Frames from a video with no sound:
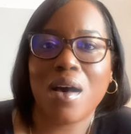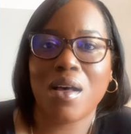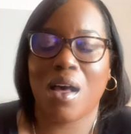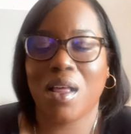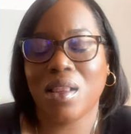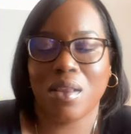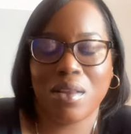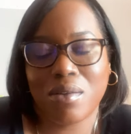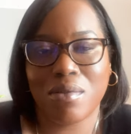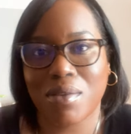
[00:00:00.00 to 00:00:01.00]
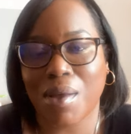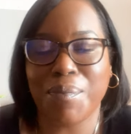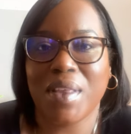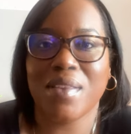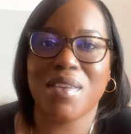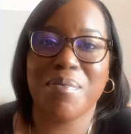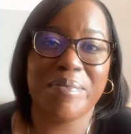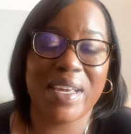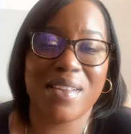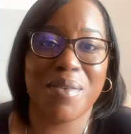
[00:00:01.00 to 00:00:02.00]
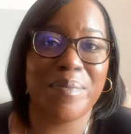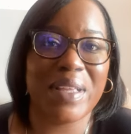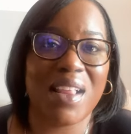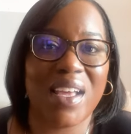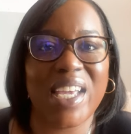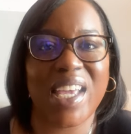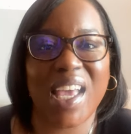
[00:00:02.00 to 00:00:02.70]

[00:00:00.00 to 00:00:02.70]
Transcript: a, a, little something to make them be like,